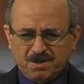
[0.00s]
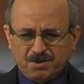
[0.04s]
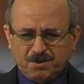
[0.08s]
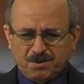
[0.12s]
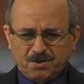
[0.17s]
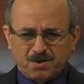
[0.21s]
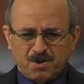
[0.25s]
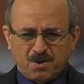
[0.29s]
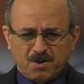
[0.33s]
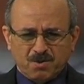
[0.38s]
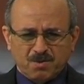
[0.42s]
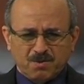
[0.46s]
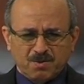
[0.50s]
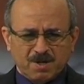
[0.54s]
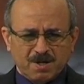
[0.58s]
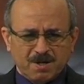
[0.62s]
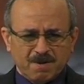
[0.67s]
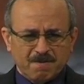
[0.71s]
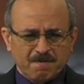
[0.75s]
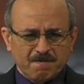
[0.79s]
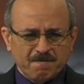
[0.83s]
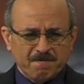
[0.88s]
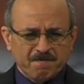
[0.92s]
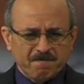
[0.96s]

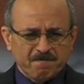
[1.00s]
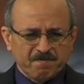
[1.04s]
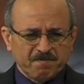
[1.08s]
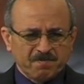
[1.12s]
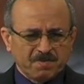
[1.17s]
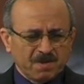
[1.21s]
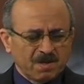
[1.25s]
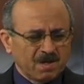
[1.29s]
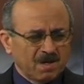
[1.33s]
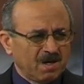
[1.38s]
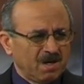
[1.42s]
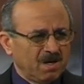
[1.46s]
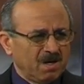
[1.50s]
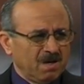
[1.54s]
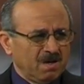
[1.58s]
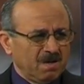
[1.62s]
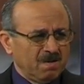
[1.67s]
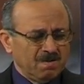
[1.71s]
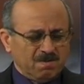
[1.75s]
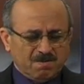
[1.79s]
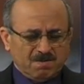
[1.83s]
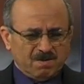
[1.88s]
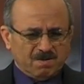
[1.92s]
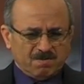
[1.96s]
miserable, your
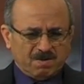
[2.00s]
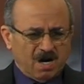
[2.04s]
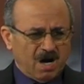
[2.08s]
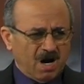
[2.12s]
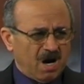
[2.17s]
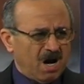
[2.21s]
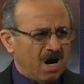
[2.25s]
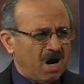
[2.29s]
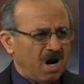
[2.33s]
life miserable.